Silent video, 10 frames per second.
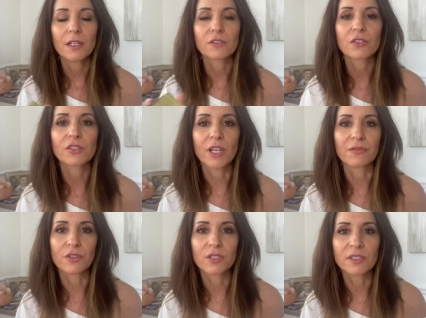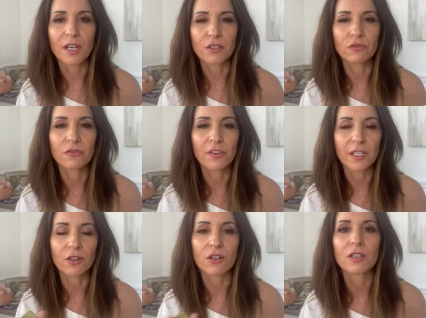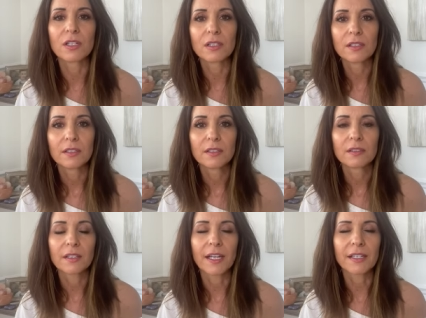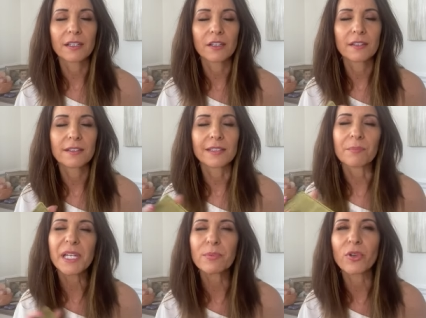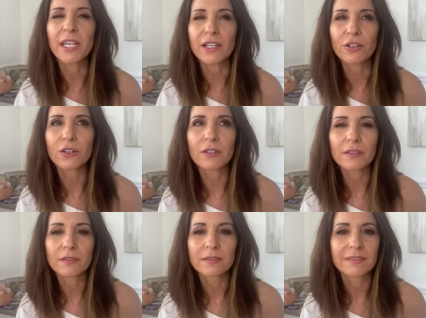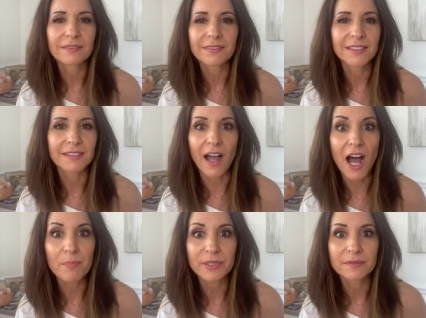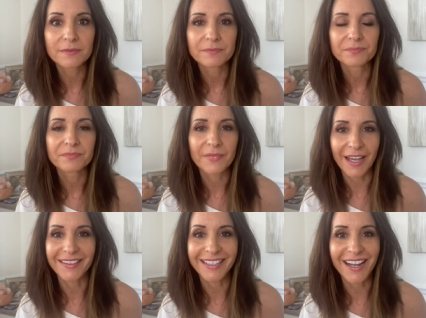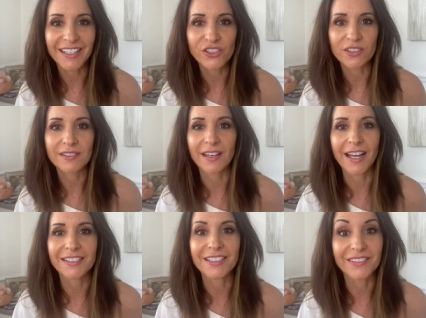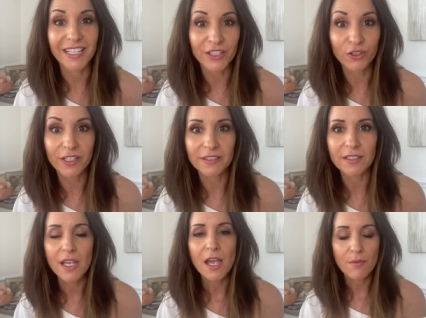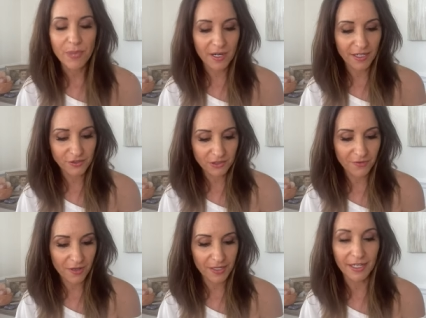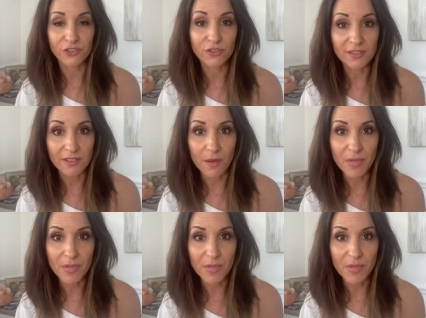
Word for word: just shuffle until you feel like some people hear stop. Like I just, I didn't hear it, but I just felt like I should stop